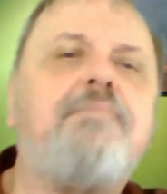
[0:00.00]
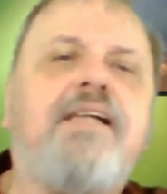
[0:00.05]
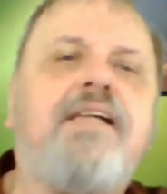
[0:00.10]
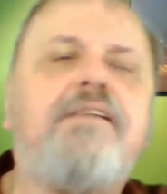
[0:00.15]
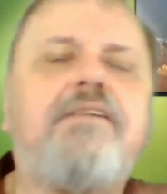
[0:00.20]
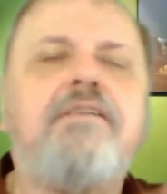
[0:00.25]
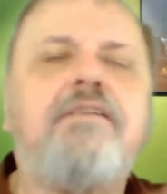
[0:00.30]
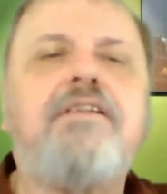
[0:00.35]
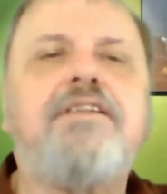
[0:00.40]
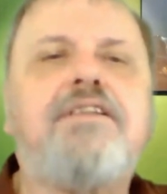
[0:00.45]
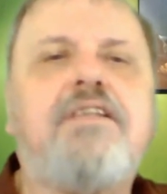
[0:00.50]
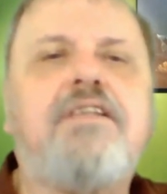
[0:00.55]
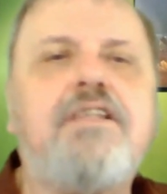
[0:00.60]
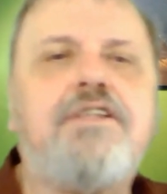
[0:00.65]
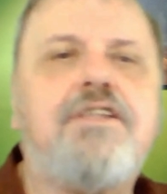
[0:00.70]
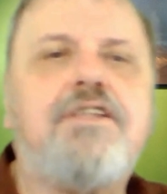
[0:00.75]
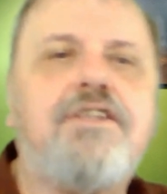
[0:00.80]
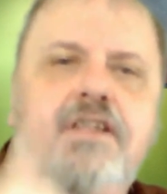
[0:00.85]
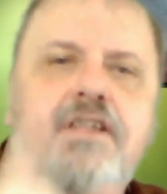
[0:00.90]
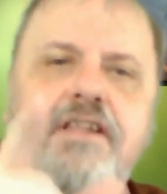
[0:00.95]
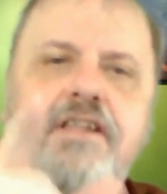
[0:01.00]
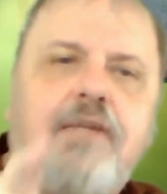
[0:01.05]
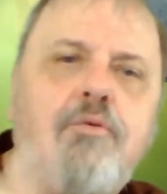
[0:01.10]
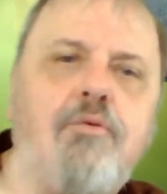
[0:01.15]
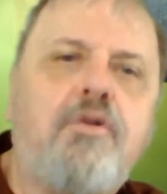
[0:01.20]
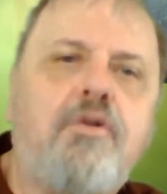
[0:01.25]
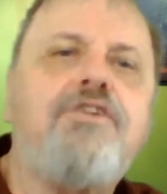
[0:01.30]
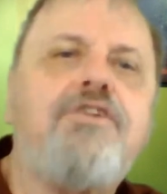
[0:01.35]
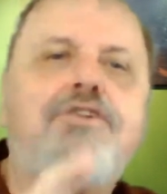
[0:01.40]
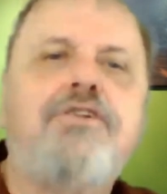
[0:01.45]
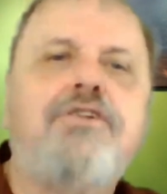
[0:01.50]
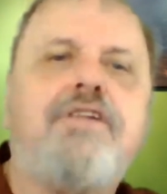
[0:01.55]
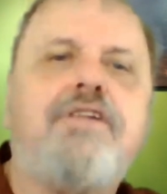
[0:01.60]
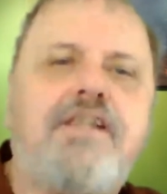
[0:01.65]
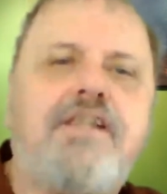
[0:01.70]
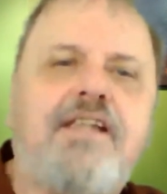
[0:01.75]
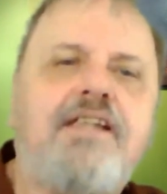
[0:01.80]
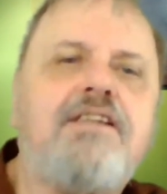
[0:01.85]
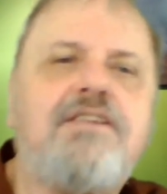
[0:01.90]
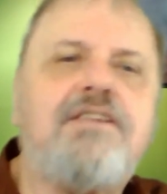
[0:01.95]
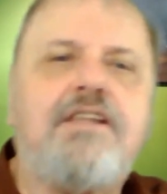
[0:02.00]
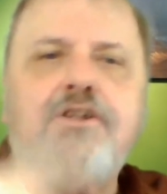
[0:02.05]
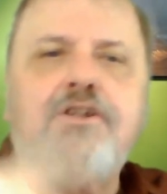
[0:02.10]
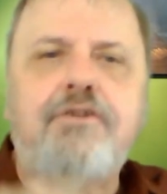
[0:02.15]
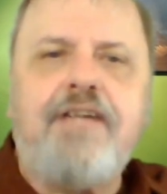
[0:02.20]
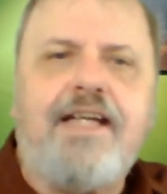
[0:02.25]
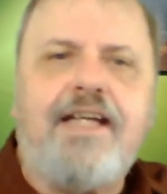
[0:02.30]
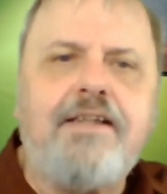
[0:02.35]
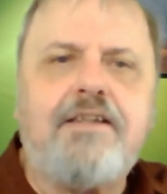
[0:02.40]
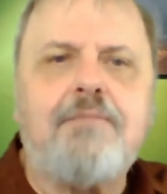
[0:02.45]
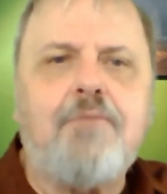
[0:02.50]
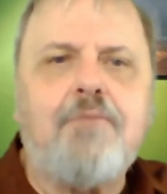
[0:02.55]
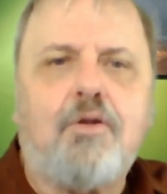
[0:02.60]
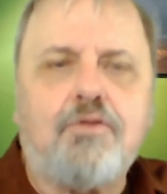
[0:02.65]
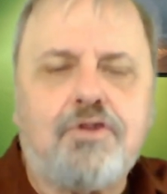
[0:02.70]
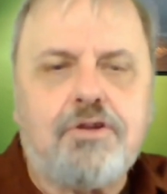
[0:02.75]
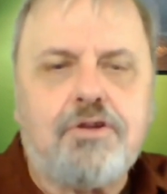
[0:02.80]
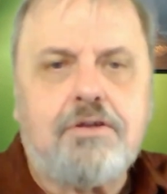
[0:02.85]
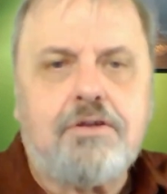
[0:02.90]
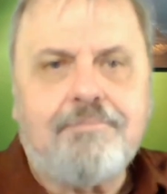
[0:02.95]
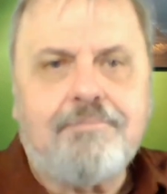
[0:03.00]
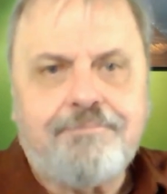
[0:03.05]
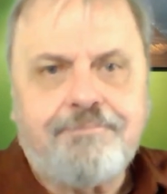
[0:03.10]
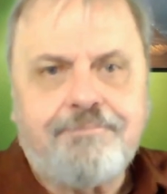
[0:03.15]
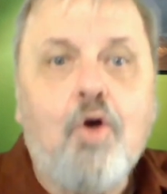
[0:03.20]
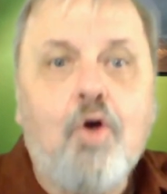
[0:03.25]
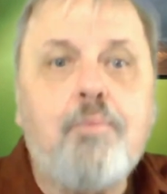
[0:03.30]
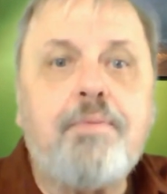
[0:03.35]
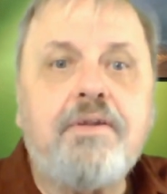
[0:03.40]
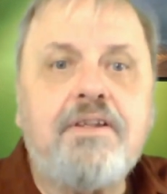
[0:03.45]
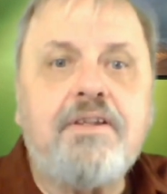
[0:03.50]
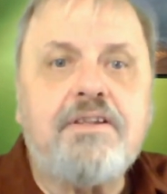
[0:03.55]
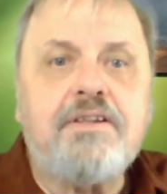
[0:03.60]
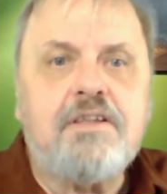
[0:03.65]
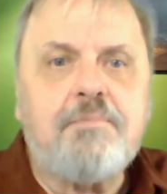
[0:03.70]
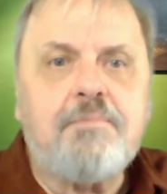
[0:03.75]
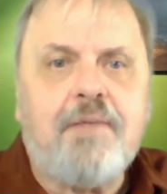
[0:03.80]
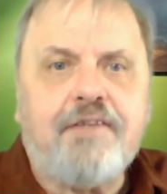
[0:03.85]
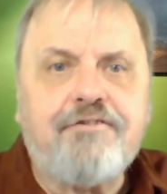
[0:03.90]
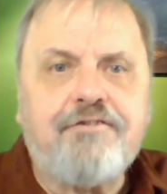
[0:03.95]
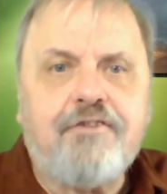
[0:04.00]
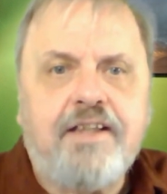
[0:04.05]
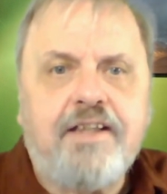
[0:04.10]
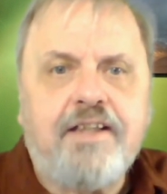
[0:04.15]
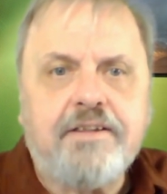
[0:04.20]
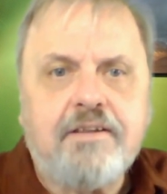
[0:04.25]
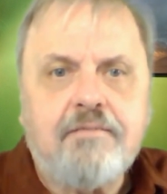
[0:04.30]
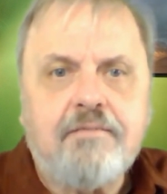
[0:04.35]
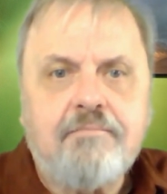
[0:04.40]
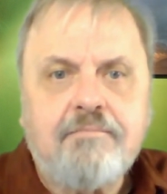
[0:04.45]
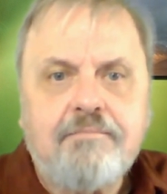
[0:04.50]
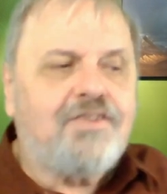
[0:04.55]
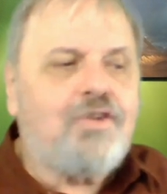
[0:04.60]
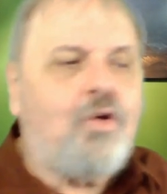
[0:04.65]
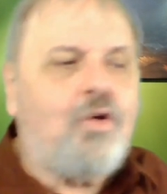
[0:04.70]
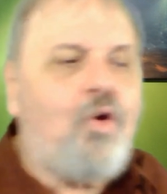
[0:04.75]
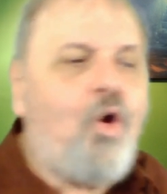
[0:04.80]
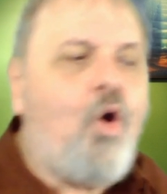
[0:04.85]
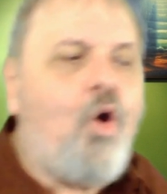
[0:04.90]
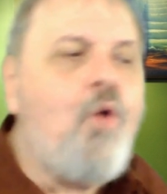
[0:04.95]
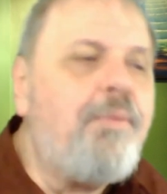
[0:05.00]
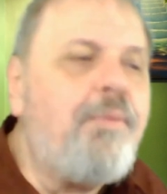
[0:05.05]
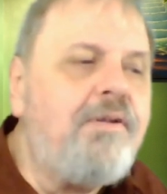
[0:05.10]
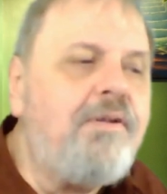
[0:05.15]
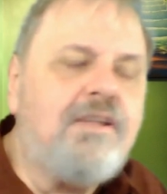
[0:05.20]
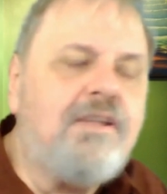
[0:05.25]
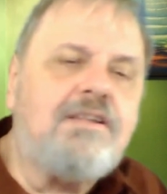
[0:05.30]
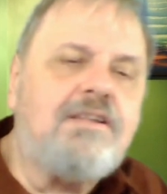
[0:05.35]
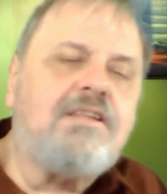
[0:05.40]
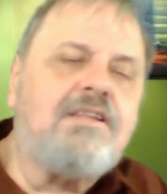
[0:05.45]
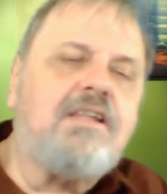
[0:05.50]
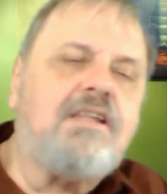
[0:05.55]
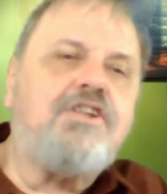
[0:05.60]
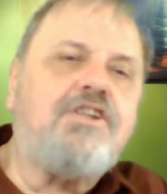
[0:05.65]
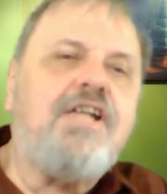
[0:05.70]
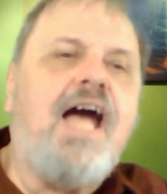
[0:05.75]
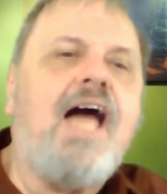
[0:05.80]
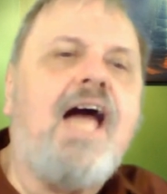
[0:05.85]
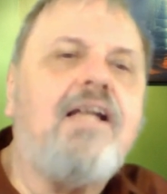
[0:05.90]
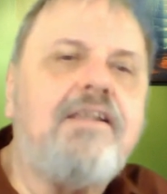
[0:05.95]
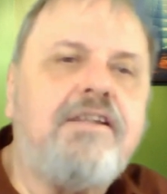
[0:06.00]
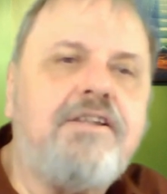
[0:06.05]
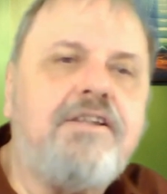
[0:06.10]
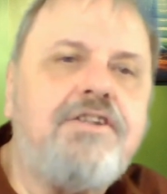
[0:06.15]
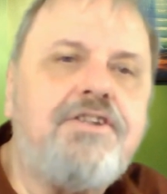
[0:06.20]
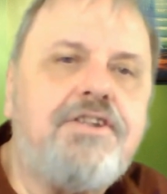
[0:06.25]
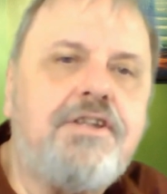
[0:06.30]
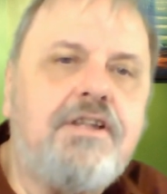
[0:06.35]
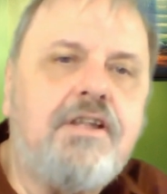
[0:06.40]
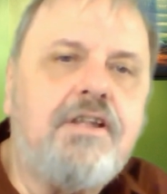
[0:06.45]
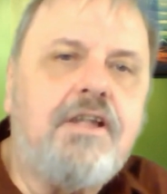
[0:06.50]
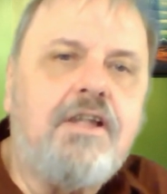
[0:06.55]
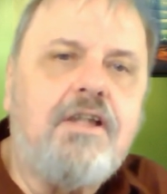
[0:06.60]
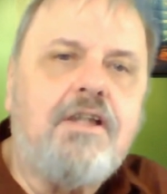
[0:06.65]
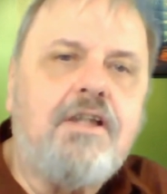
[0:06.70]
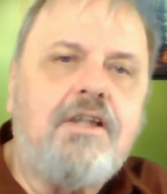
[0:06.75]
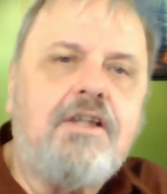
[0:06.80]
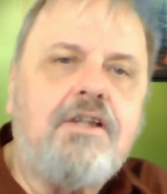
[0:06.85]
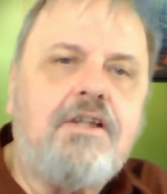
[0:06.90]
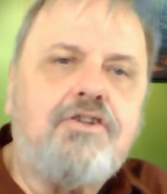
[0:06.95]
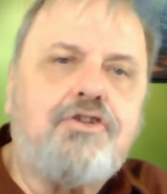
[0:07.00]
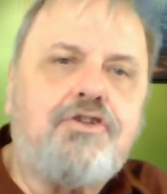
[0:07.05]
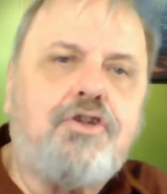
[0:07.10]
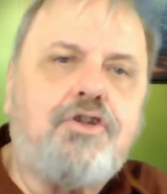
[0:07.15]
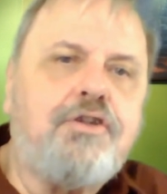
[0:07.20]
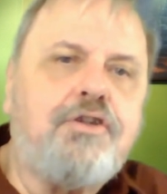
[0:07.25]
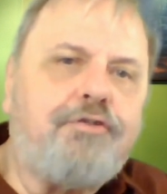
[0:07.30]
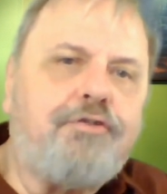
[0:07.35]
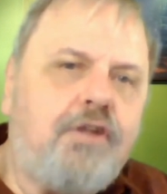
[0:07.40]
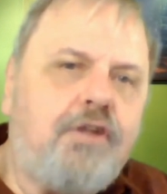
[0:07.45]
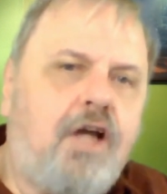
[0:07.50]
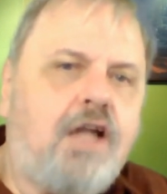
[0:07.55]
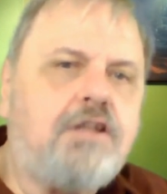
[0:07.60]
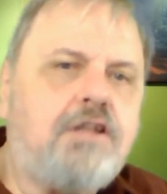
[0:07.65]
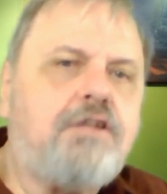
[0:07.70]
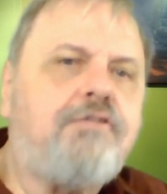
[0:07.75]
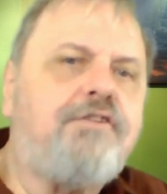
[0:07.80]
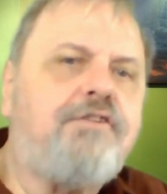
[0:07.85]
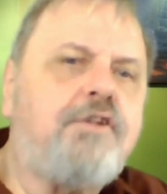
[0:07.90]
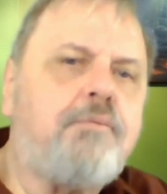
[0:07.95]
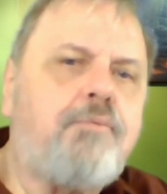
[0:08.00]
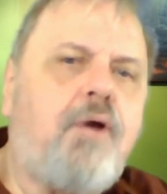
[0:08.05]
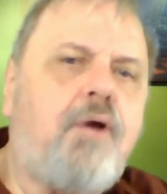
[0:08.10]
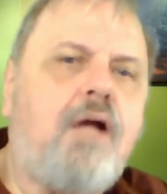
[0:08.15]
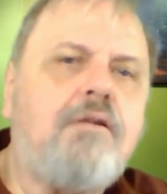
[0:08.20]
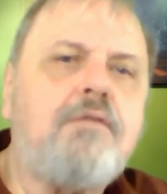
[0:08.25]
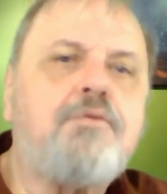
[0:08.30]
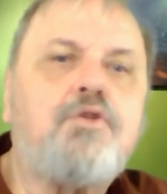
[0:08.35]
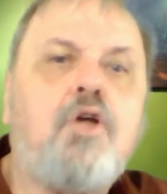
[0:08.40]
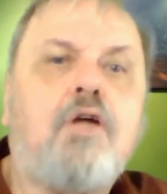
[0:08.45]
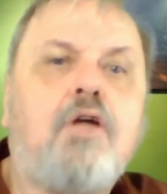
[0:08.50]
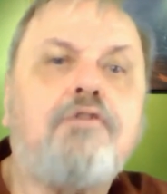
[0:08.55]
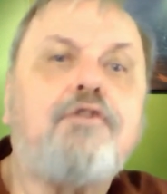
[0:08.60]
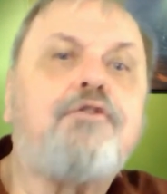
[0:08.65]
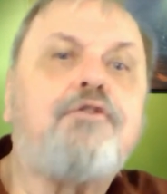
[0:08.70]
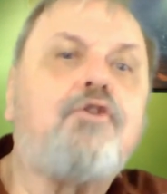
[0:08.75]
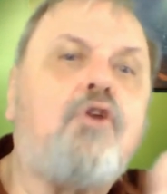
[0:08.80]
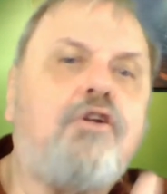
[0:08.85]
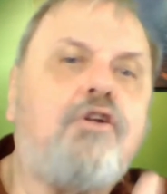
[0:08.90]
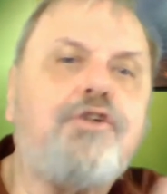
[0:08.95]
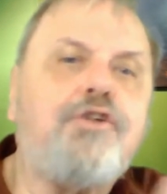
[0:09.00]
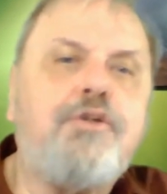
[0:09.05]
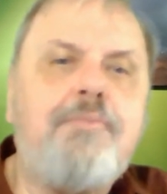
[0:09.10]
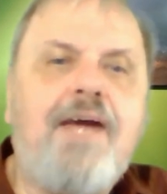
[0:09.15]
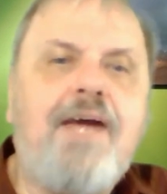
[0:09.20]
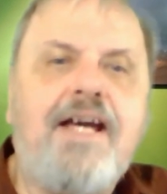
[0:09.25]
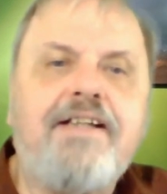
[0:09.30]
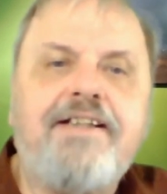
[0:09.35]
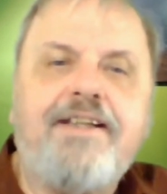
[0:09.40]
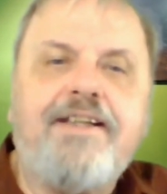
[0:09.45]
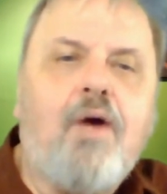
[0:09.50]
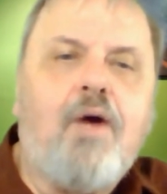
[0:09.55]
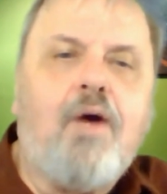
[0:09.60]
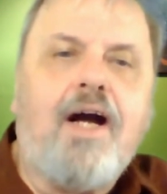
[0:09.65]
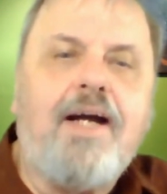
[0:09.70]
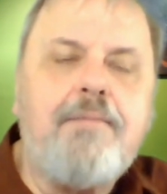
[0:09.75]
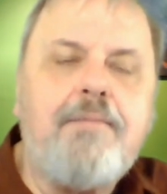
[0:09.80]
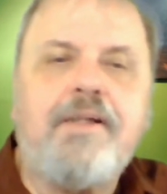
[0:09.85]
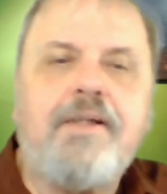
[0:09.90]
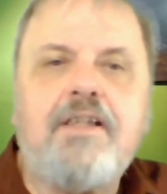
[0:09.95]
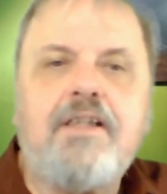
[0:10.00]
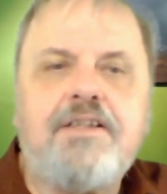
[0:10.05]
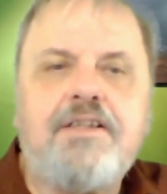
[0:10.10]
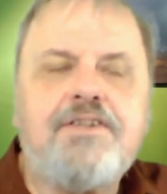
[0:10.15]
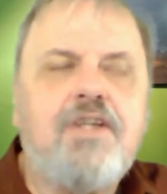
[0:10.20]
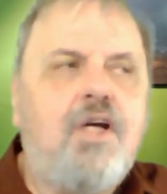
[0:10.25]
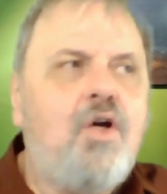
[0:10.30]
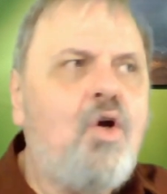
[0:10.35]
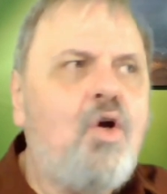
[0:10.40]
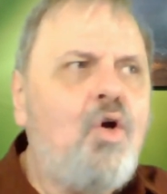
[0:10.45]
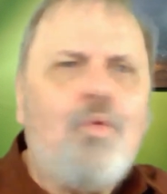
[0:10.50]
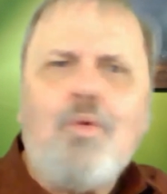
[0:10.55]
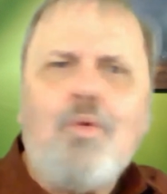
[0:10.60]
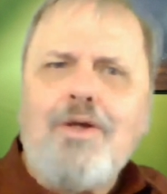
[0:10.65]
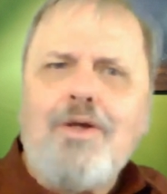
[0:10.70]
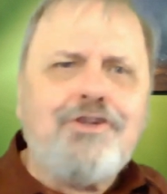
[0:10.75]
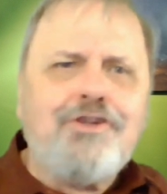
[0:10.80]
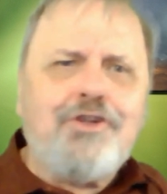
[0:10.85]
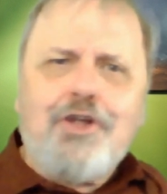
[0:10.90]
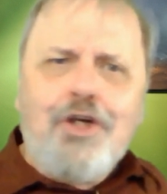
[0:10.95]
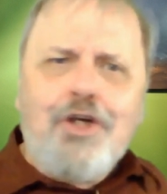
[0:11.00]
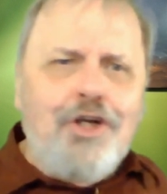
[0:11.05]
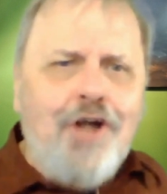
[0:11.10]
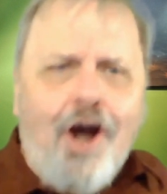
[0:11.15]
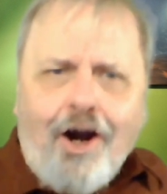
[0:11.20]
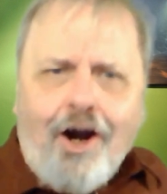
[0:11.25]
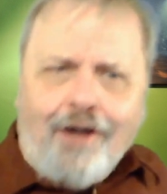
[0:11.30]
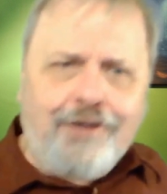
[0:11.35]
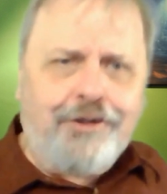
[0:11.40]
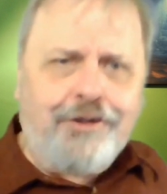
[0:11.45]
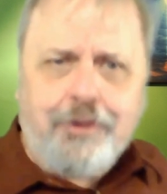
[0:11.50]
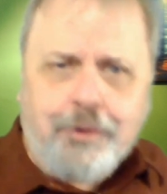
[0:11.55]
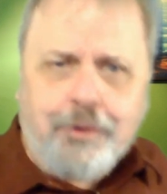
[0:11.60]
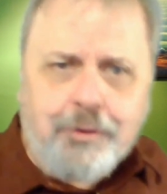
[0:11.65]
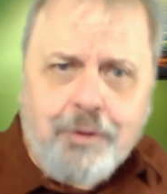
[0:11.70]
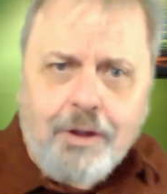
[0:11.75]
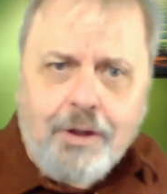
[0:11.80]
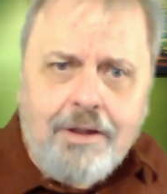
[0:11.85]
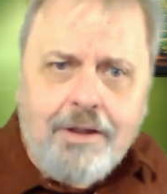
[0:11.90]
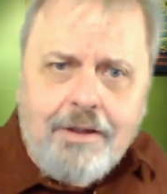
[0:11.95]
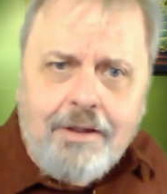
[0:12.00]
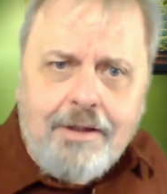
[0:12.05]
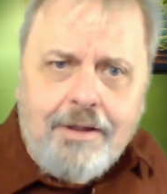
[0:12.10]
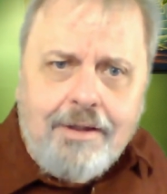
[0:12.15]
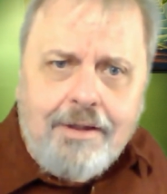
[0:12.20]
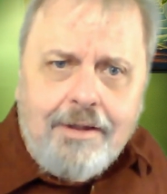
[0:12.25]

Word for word: how they make their decisions and they wouldn't do the things that you hate the most openness is my friend. So openness is a challenge to the philosopher, the problem solver for all humanity. Why? Because what good are you